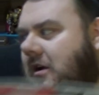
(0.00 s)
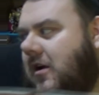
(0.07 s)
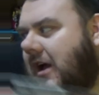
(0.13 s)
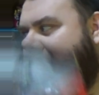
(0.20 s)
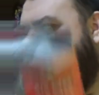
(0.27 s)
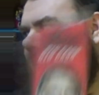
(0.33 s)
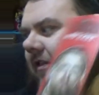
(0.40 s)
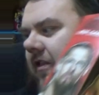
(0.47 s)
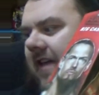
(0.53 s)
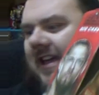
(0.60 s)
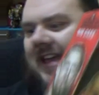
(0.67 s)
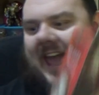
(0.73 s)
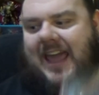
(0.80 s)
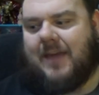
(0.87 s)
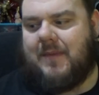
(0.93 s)
that they
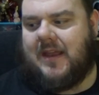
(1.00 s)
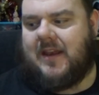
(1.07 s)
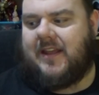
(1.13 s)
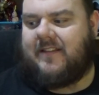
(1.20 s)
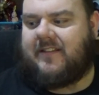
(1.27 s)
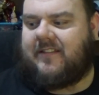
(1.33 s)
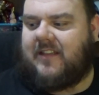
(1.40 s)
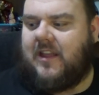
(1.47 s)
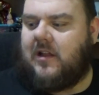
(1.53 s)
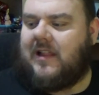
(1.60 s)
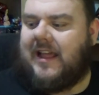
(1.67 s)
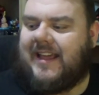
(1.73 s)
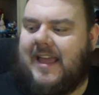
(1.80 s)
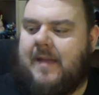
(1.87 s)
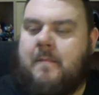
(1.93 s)
came in is still
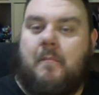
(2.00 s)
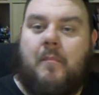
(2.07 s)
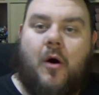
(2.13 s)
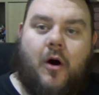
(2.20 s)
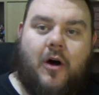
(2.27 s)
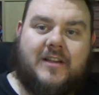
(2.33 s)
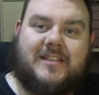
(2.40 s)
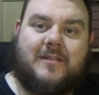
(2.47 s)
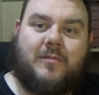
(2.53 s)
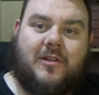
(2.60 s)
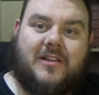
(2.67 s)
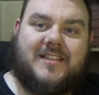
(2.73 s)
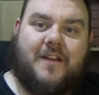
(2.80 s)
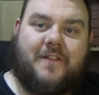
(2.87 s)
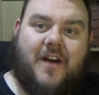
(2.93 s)
like
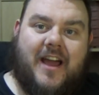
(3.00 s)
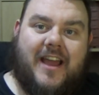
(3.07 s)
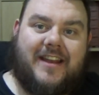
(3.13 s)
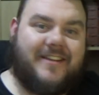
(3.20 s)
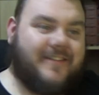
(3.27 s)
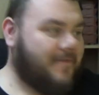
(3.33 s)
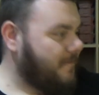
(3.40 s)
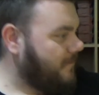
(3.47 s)
impossible to find.